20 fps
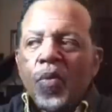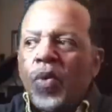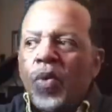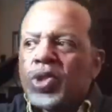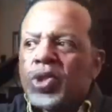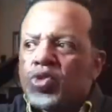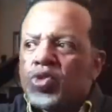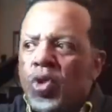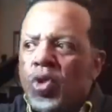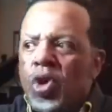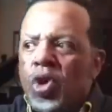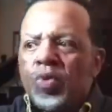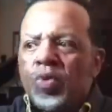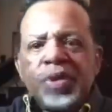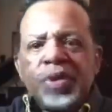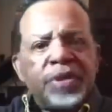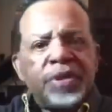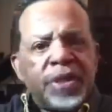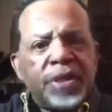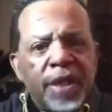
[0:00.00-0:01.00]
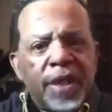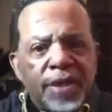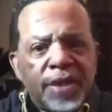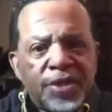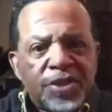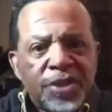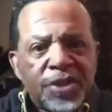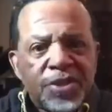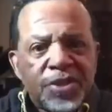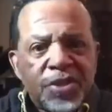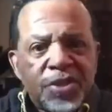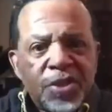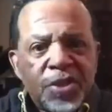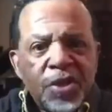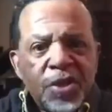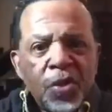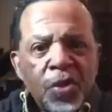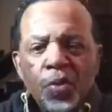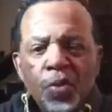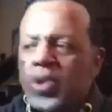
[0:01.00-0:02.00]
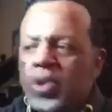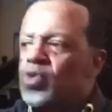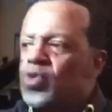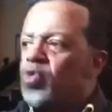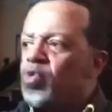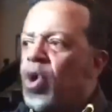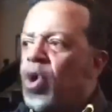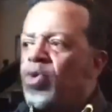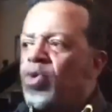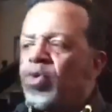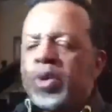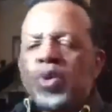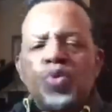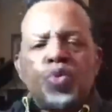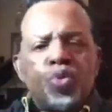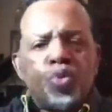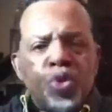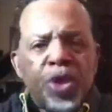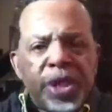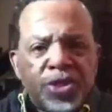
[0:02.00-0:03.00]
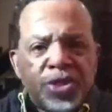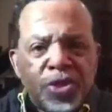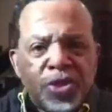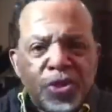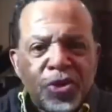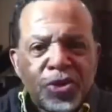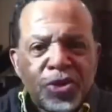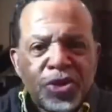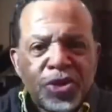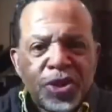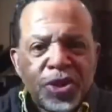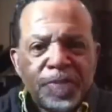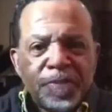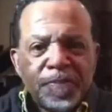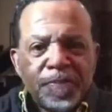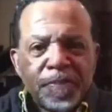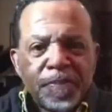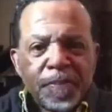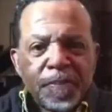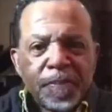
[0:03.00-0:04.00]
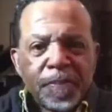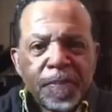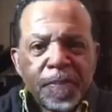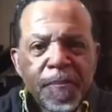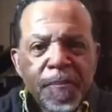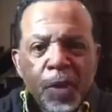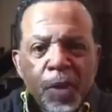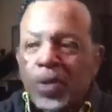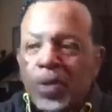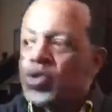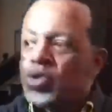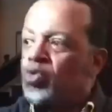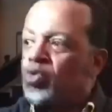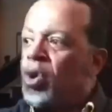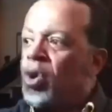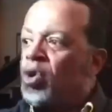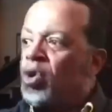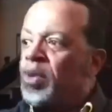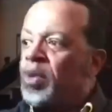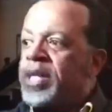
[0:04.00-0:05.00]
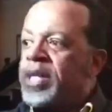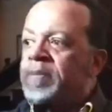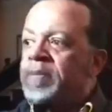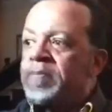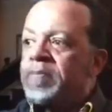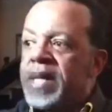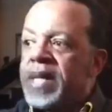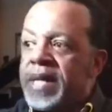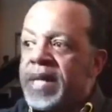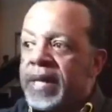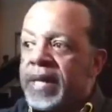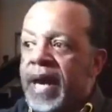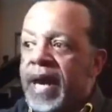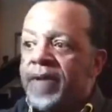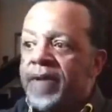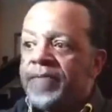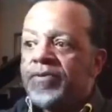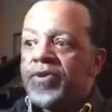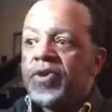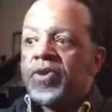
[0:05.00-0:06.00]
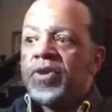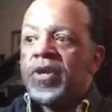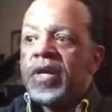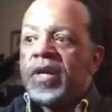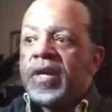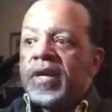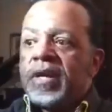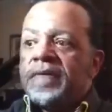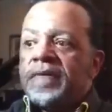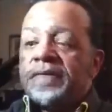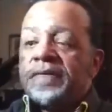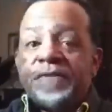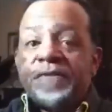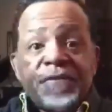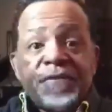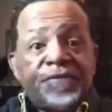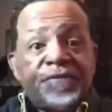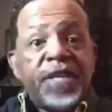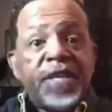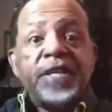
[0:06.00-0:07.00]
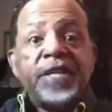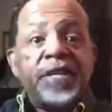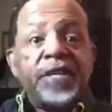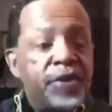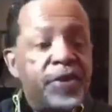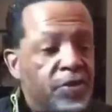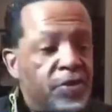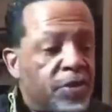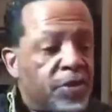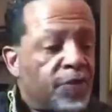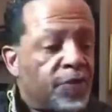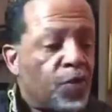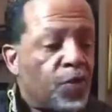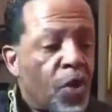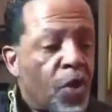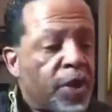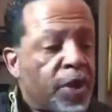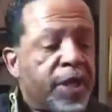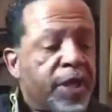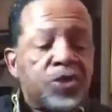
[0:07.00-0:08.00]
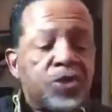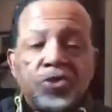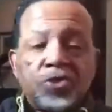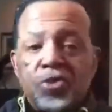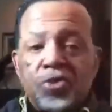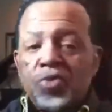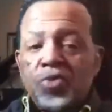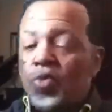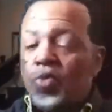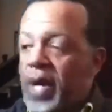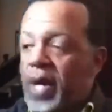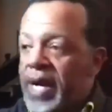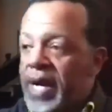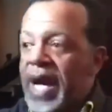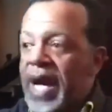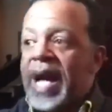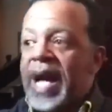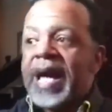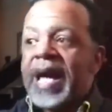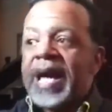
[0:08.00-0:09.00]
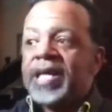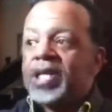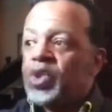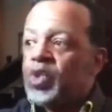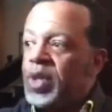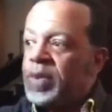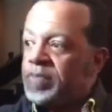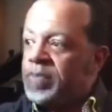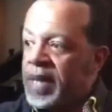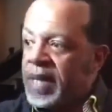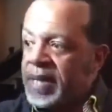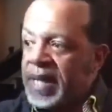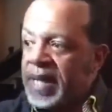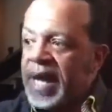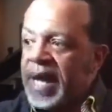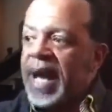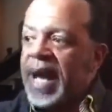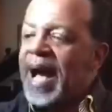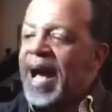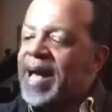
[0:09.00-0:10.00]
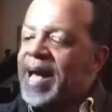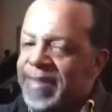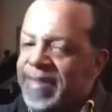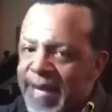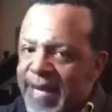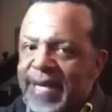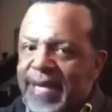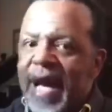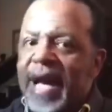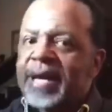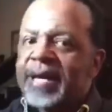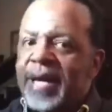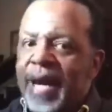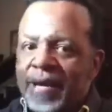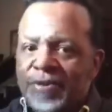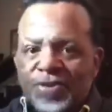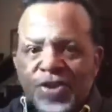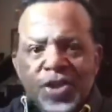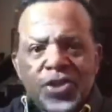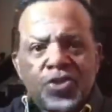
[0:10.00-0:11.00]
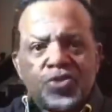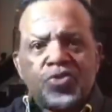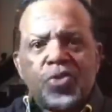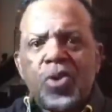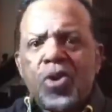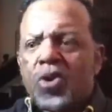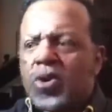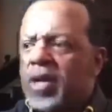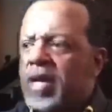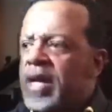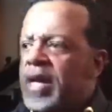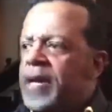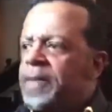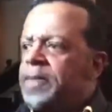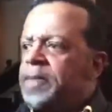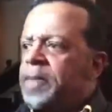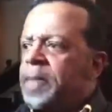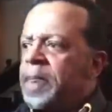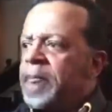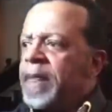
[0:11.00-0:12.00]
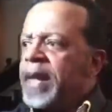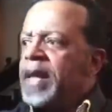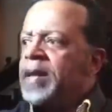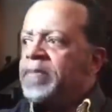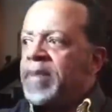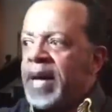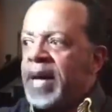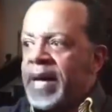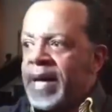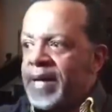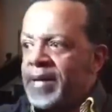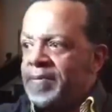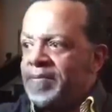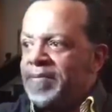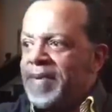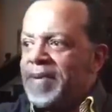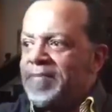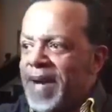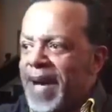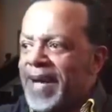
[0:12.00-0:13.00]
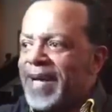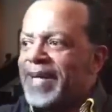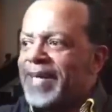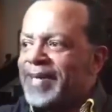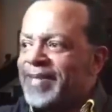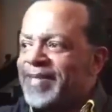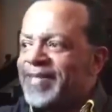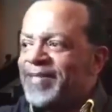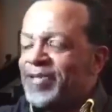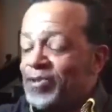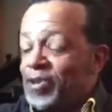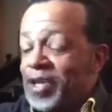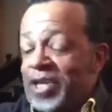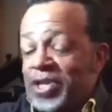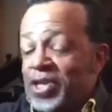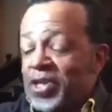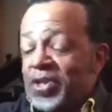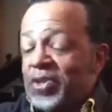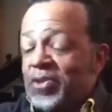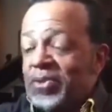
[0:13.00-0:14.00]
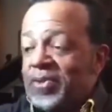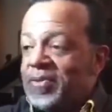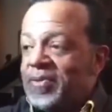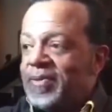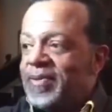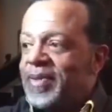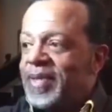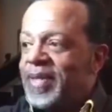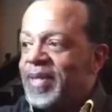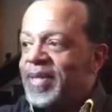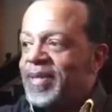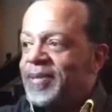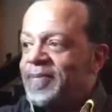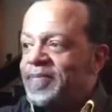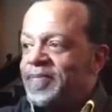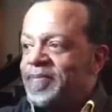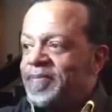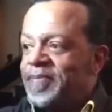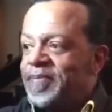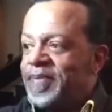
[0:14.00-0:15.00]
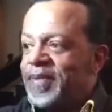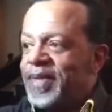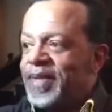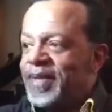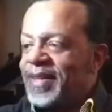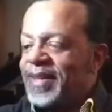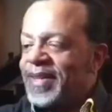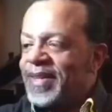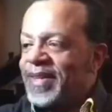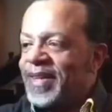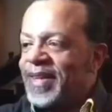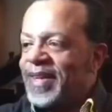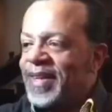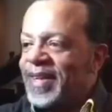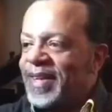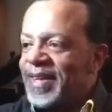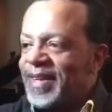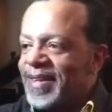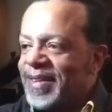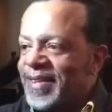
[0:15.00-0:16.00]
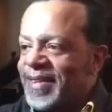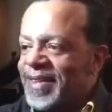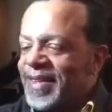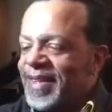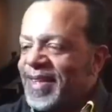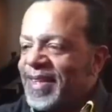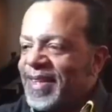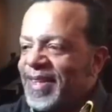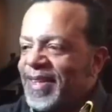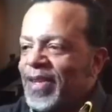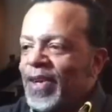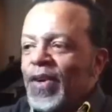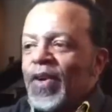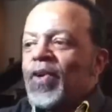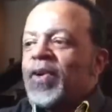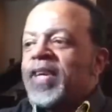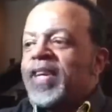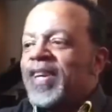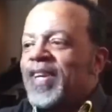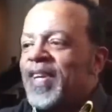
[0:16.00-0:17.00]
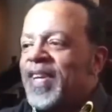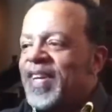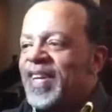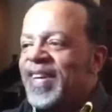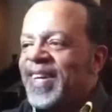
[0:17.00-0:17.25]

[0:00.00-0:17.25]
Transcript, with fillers: What's wrong with intelligence? What's wrong with research? What's wrong with admitting after 50 years of walking a certain way, I had to admit, I think I got this wrong. In my, in my traditional uh, uh, colloquial